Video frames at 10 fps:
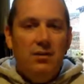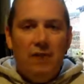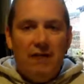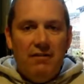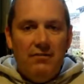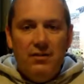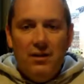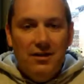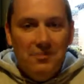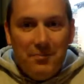however
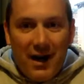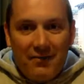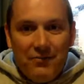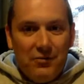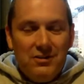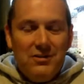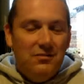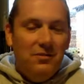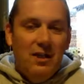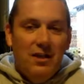long I'm about for, is going